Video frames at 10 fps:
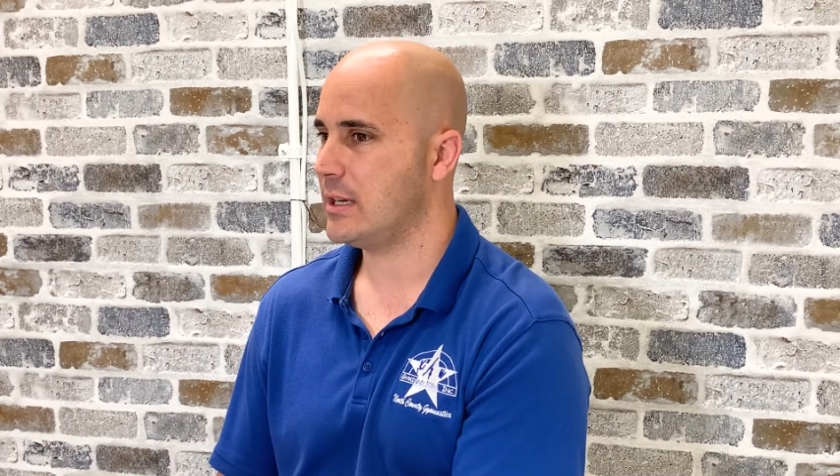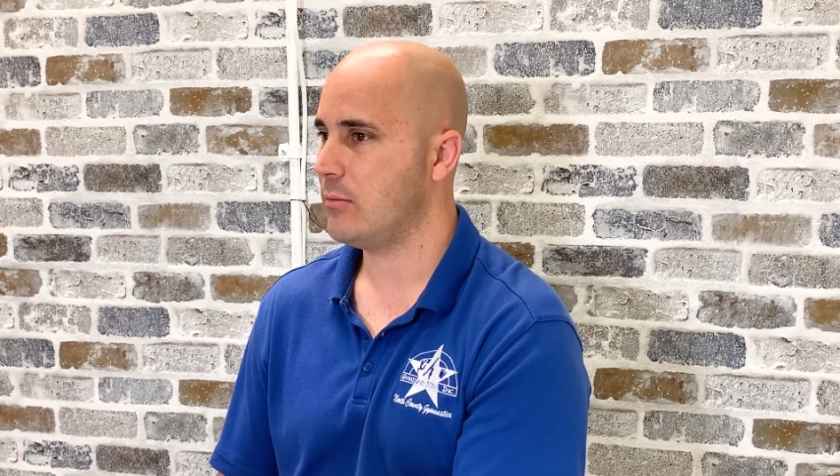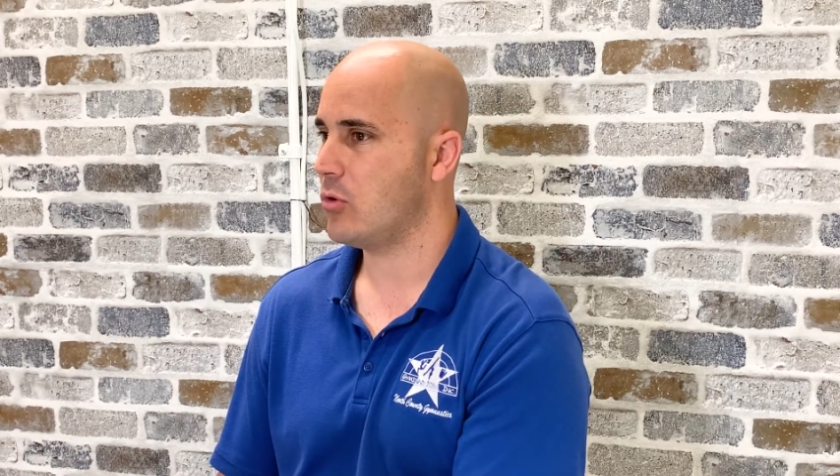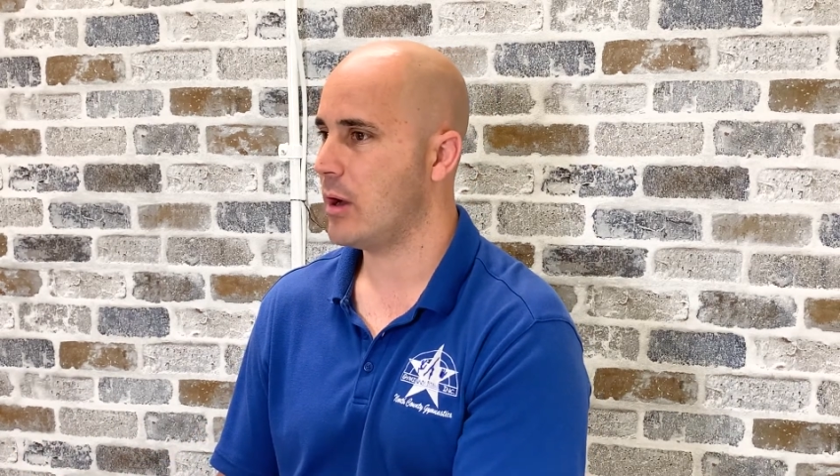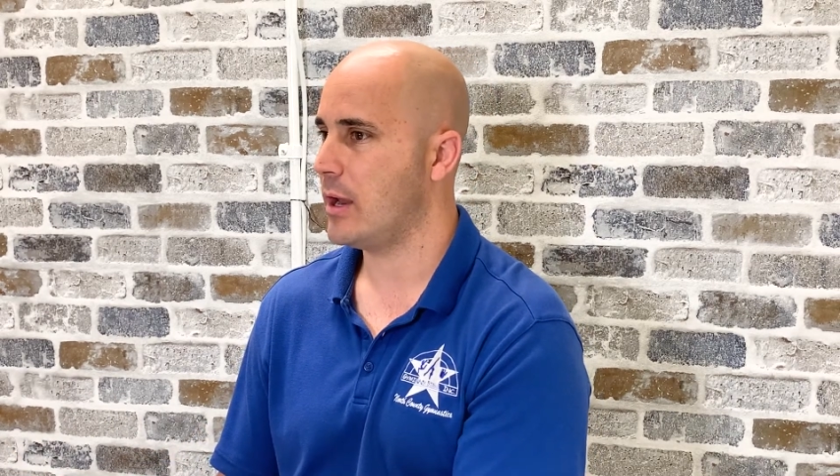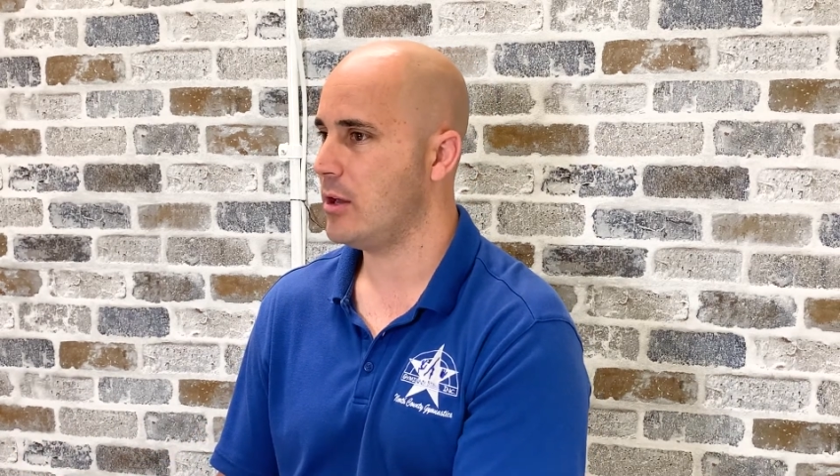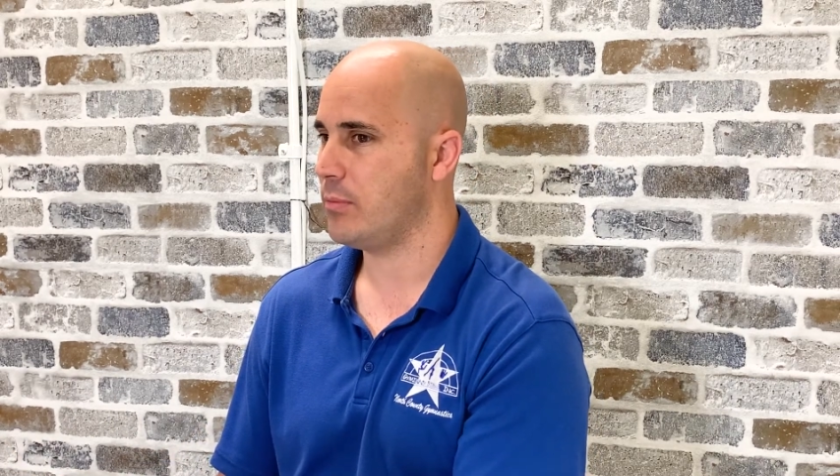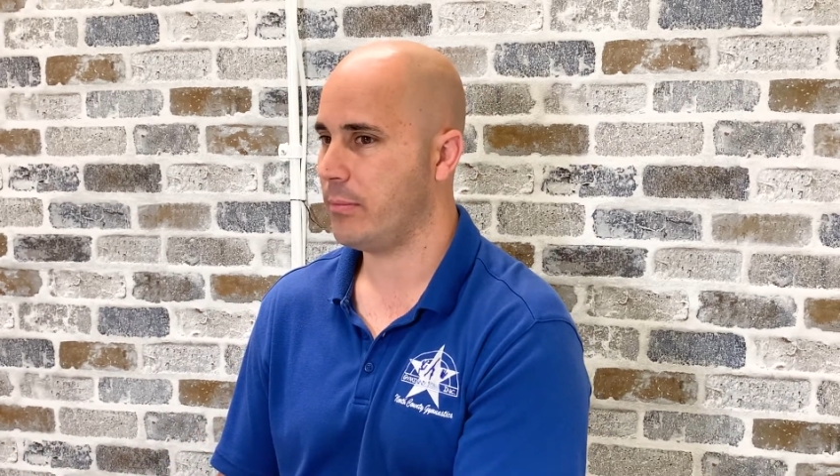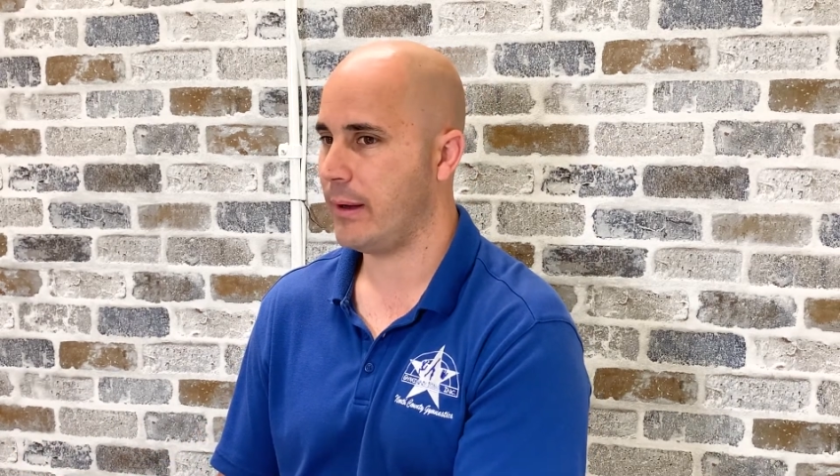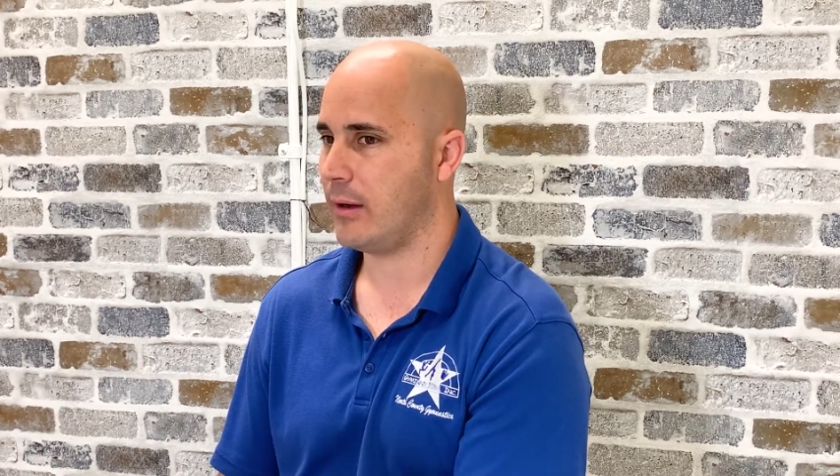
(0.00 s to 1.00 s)
anymore? How do you
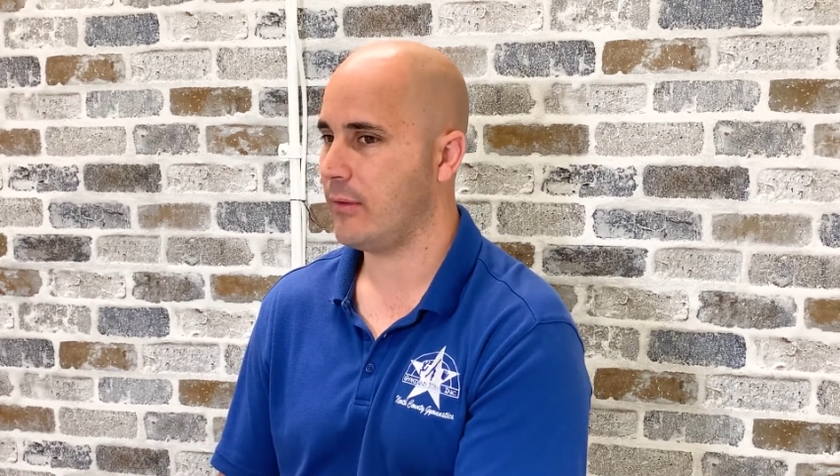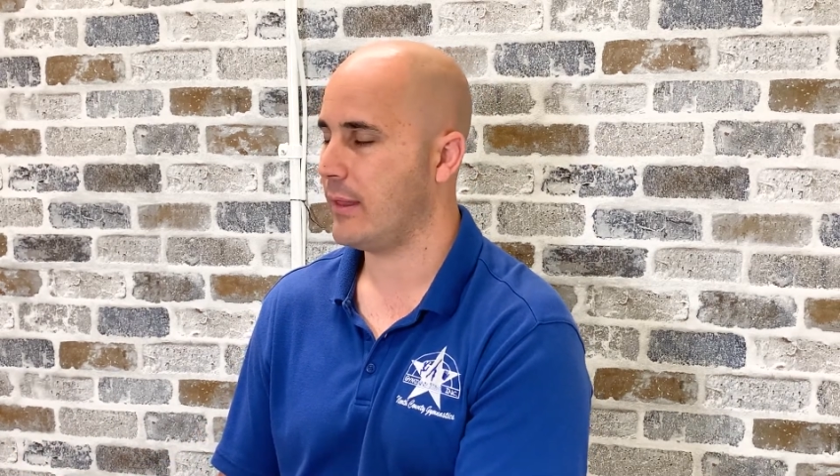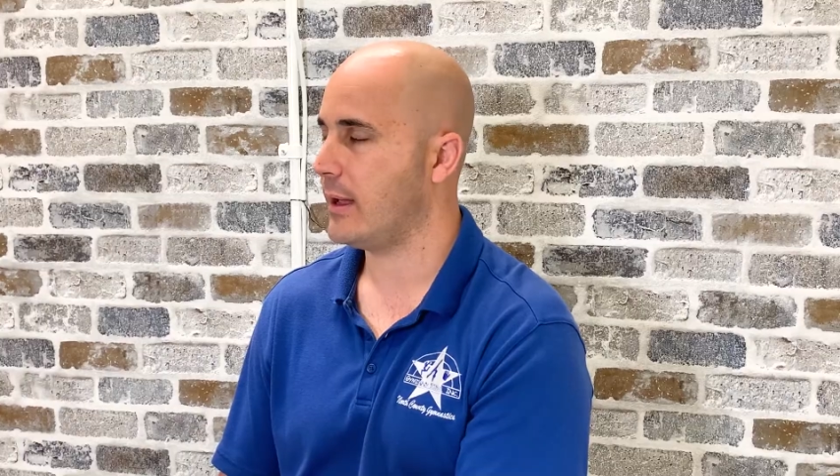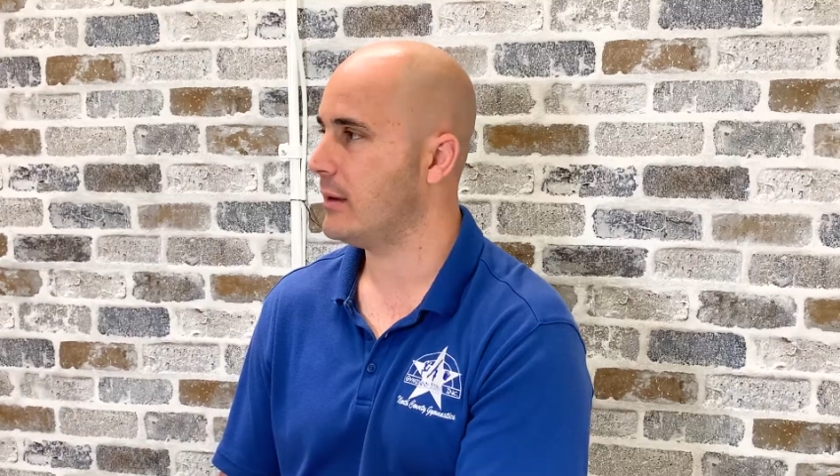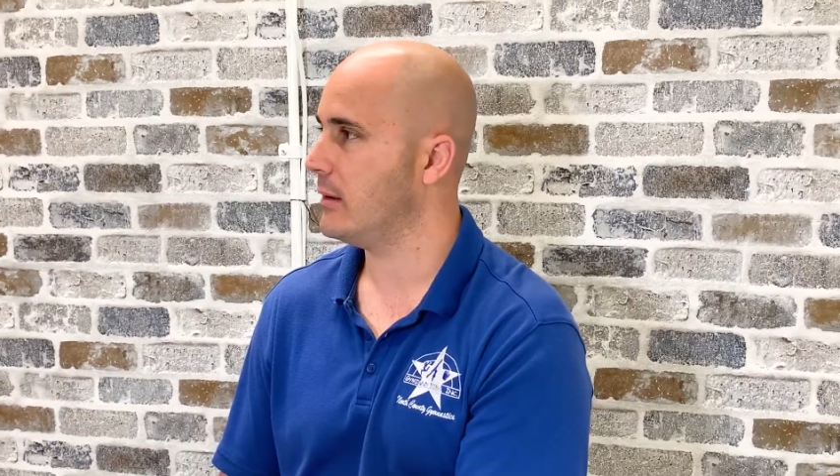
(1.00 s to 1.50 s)
prepare for that?